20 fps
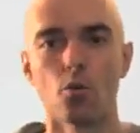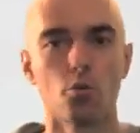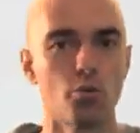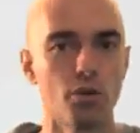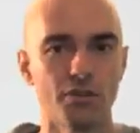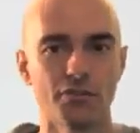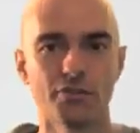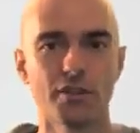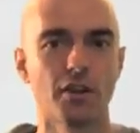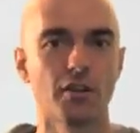
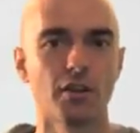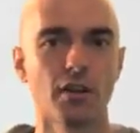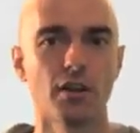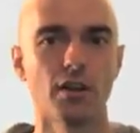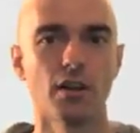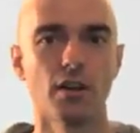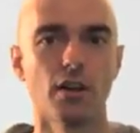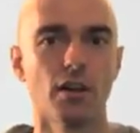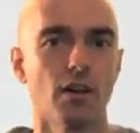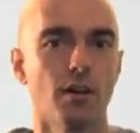risks that are
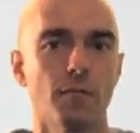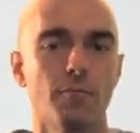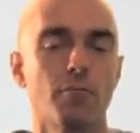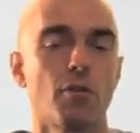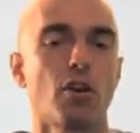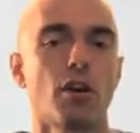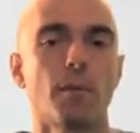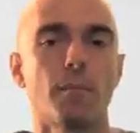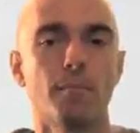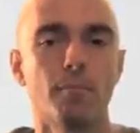going to
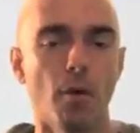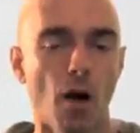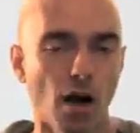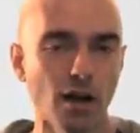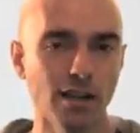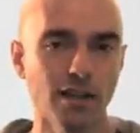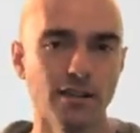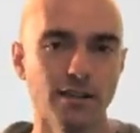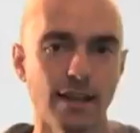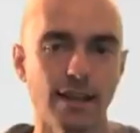put our
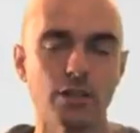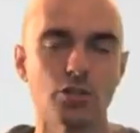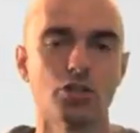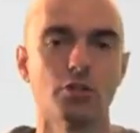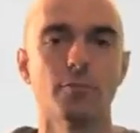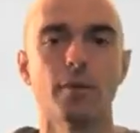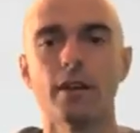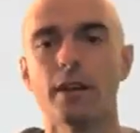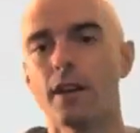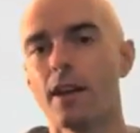body in
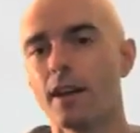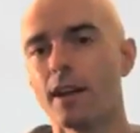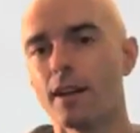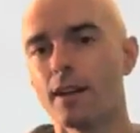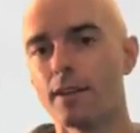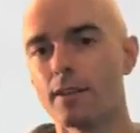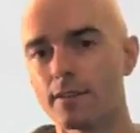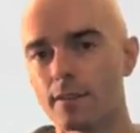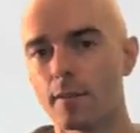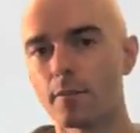danger, but
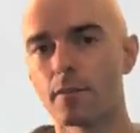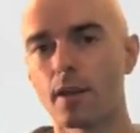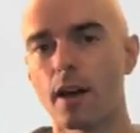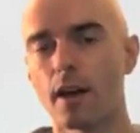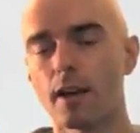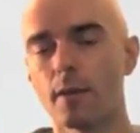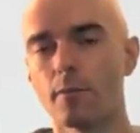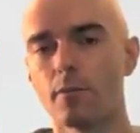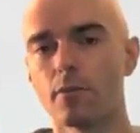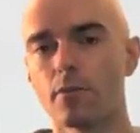
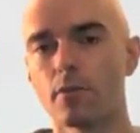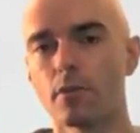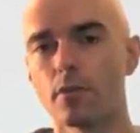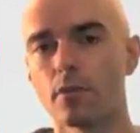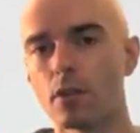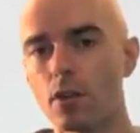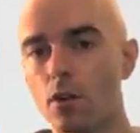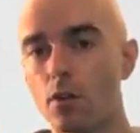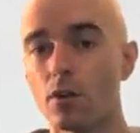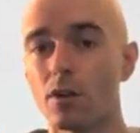sometimes
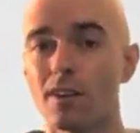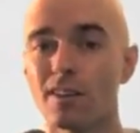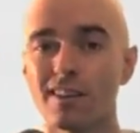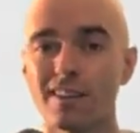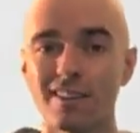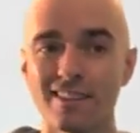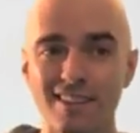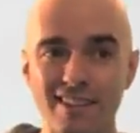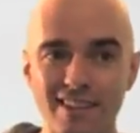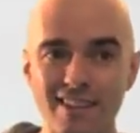
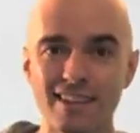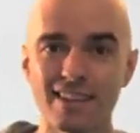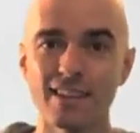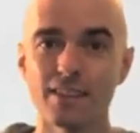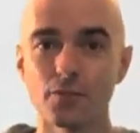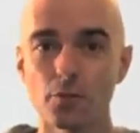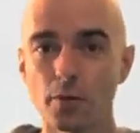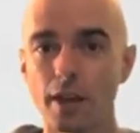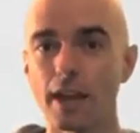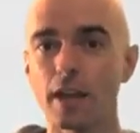
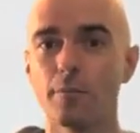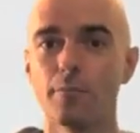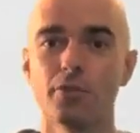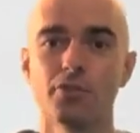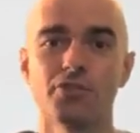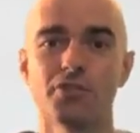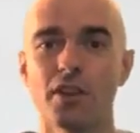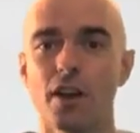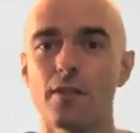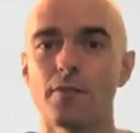it's okay to
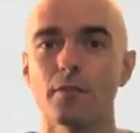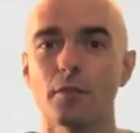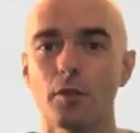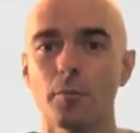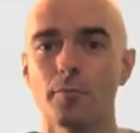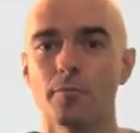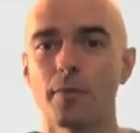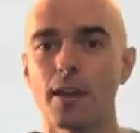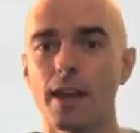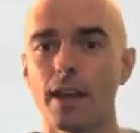push the
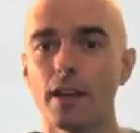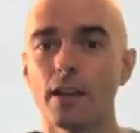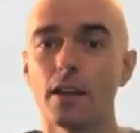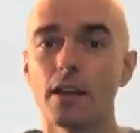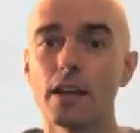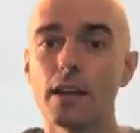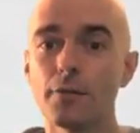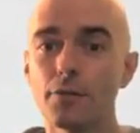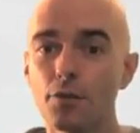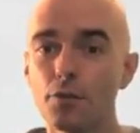envelope.
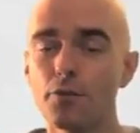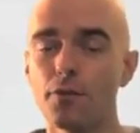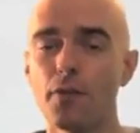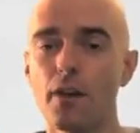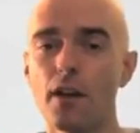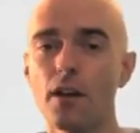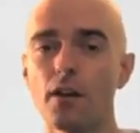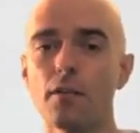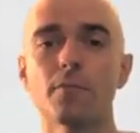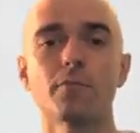And if you
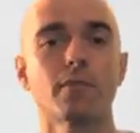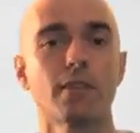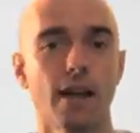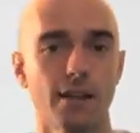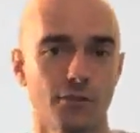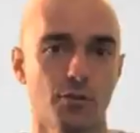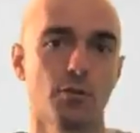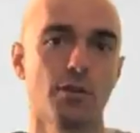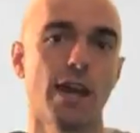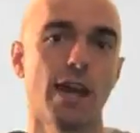fail,
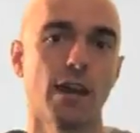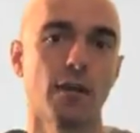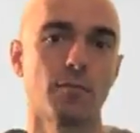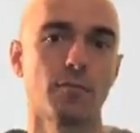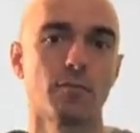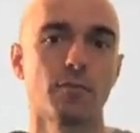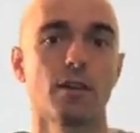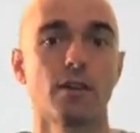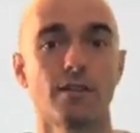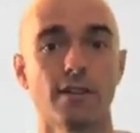that's
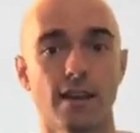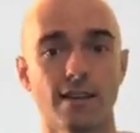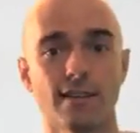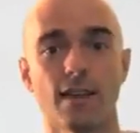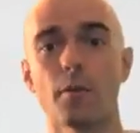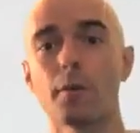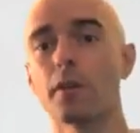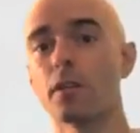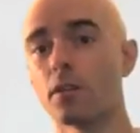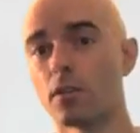okay, because that's
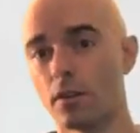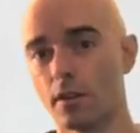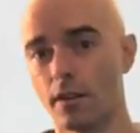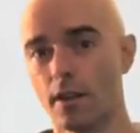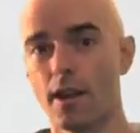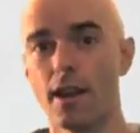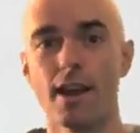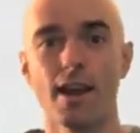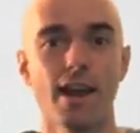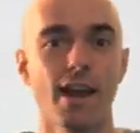how we
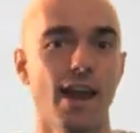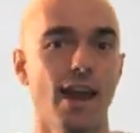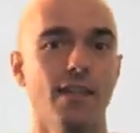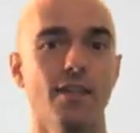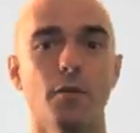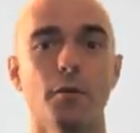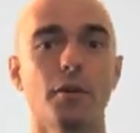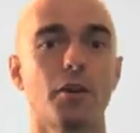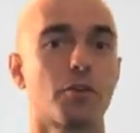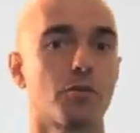learn.
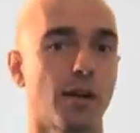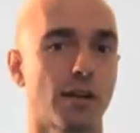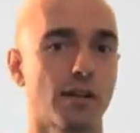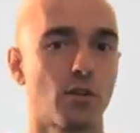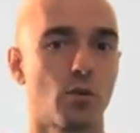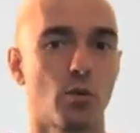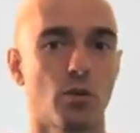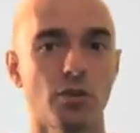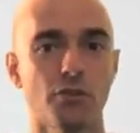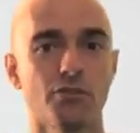And then we
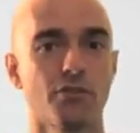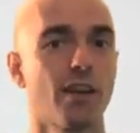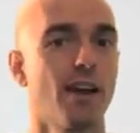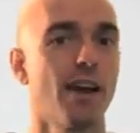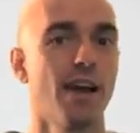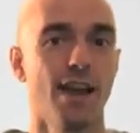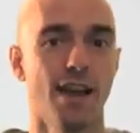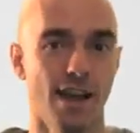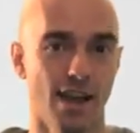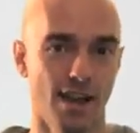correct course,
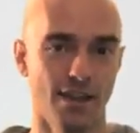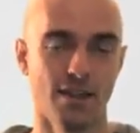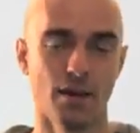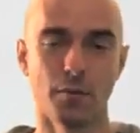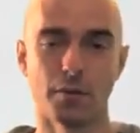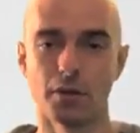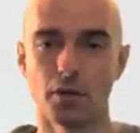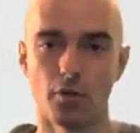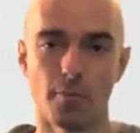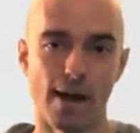and
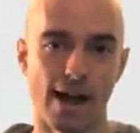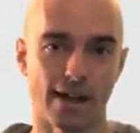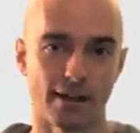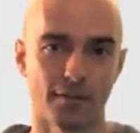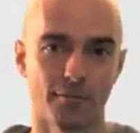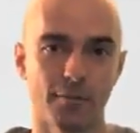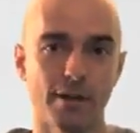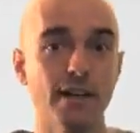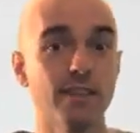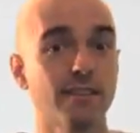then we go
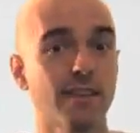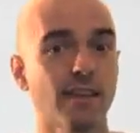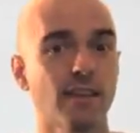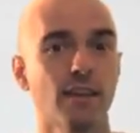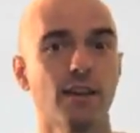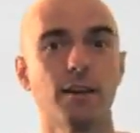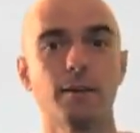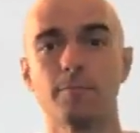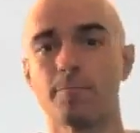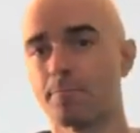back, right? It's
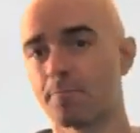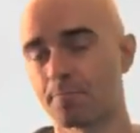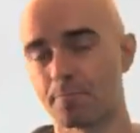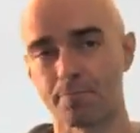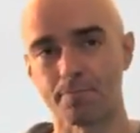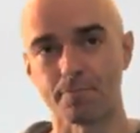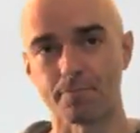like, let